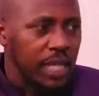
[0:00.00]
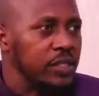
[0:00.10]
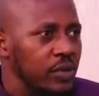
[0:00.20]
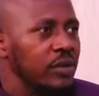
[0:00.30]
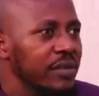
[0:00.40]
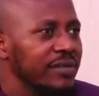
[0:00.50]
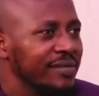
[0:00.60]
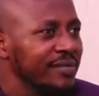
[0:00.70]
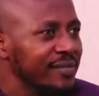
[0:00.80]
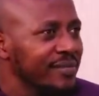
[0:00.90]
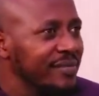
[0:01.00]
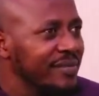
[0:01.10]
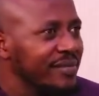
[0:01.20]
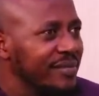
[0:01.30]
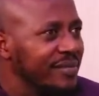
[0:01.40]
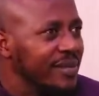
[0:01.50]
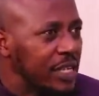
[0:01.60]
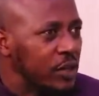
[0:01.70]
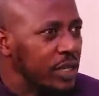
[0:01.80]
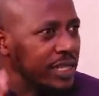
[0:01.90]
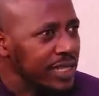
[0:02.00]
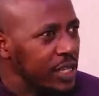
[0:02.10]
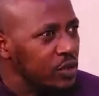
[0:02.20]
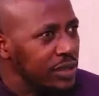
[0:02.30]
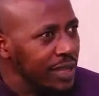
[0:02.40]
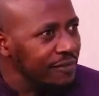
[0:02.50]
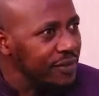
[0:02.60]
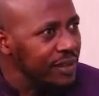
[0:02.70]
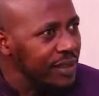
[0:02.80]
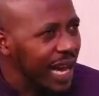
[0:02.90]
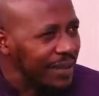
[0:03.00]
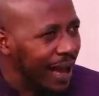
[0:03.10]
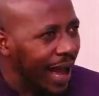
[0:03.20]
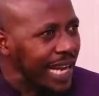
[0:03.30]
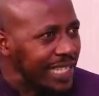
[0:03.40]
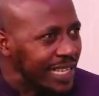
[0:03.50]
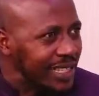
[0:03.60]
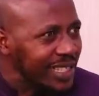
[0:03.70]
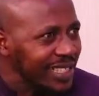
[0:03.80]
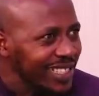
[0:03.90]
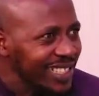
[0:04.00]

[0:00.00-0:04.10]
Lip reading: That's all. They're talking sexual stuff and they're hiding it.